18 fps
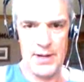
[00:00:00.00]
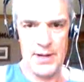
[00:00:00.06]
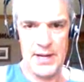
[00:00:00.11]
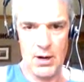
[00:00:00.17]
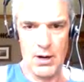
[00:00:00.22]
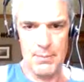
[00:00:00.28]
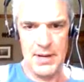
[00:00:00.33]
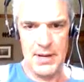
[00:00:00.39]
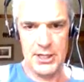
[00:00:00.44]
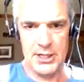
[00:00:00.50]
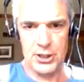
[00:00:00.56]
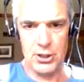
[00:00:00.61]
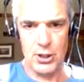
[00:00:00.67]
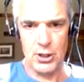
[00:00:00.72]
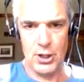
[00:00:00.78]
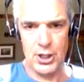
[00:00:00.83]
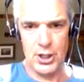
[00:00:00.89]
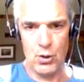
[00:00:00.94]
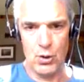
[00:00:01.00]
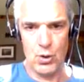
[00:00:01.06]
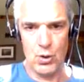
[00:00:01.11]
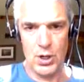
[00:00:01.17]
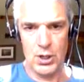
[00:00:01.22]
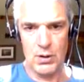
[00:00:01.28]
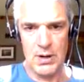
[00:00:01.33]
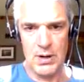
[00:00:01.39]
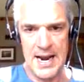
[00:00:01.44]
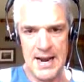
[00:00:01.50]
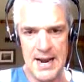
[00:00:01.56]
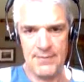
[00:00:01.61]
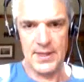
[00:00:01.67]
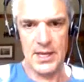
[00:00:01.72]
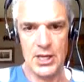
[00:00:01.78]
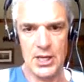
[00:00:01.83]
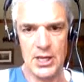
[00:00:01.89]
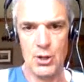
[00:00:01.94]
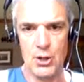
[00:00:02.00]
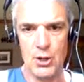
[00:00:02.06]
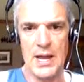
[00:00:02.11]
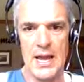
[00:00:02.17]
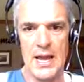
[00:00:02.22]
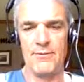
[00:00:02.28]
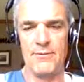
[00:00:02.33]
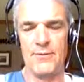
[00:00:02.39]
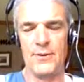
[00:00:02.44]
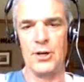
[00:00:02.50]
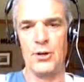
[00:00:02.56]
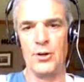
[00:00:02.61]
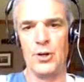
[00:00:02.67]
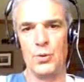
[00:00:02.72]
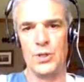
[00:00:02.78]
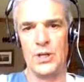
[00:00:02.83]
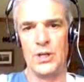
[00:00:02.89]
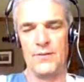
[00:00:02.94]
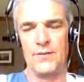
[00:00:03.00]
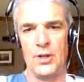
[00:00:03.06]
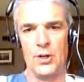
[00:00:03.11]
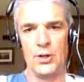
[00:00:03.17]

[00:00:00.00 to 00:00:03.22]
I'll make sure your graph that you have for your note, if you're